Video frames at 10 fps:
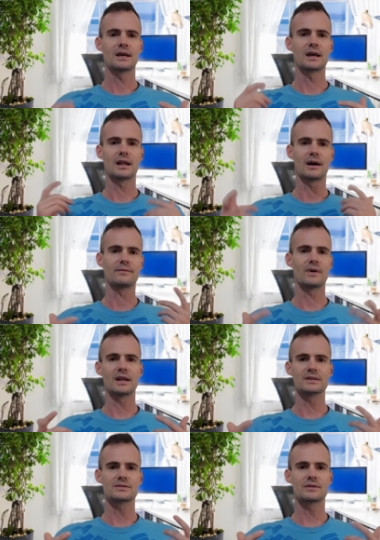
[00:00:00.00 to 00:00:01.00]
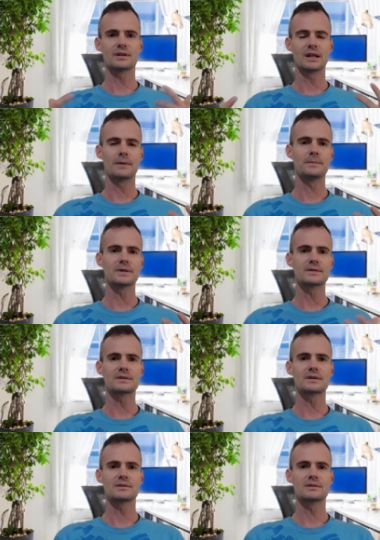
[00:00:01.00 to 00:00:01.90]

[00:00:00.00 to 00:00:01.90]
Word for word: and I've understood the numbers.